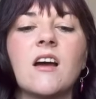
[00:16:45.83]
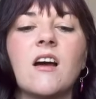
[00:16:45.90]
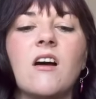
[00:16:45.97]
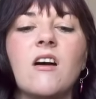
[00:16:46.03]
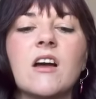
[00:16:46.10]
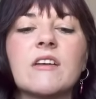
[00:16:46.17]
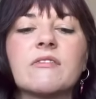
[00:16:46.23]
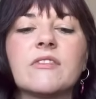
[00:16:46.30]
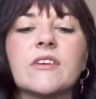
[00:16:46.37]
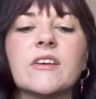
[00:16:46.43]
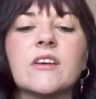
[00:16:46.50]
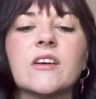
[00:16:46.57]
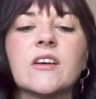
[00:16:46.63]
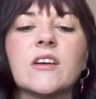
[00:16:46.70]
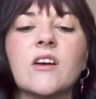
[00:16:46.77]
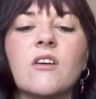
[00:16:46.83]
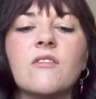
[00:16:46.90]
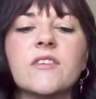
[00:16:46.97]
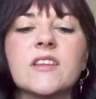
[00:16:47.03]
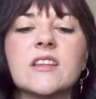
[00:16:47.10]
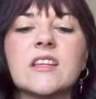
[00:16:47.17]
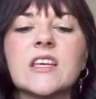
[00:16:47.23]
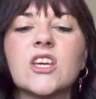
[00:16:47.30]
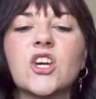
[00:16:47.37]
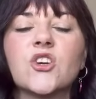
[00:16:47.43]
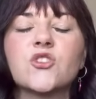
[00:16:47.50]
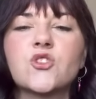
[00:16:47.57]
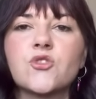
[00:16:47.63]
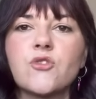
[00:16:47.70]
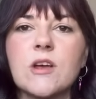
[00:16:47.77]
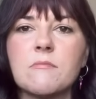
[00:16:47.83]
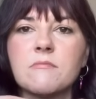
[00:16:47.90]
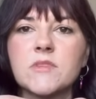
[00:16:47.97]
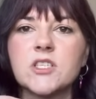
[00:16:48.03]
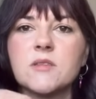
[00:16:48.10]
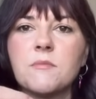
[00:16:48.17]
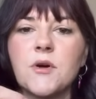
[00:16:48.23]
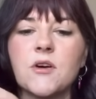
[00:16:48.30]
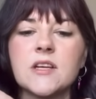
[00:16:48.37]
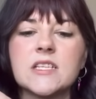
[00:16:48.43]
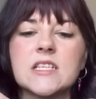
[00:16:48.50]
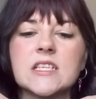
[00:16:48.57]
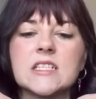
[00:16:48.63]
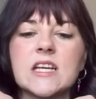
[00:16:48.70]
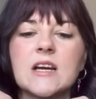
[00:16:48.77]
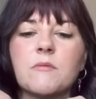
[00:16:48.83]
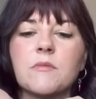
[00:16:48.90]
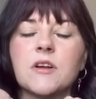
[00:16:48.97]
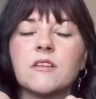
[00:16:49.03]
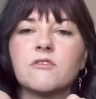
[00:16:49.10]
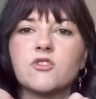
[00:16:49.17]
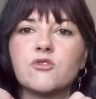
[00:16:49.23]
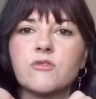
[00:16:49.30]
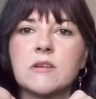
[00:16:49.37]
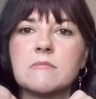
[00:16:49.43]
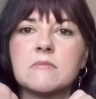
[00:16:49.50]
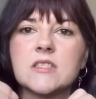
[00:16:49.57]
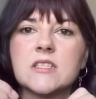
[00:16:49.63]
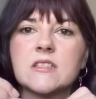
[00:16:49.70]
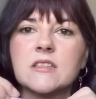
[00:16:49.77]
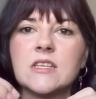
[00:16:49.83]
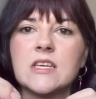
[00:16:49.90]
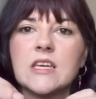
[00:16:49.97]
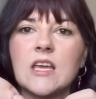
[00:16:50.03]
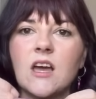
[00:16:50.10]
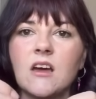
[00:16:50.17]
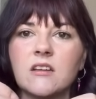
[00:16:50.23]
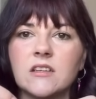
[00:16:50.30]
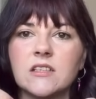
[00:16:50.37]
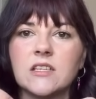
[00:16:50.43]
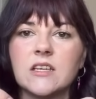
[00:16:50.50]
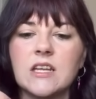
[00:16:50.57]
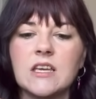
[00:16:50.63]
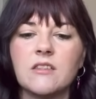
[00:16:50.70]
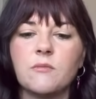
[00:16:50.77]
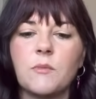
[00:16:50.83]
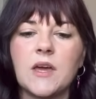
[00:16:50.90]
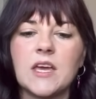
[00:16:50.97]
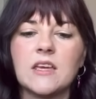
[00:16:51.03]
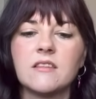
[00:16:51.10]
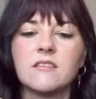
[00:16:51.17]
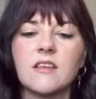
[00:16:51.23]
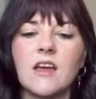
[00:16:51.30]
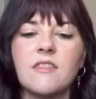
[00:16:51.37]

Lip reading: I've obviously trimmed the binding down when I've trimmed the underneath piece.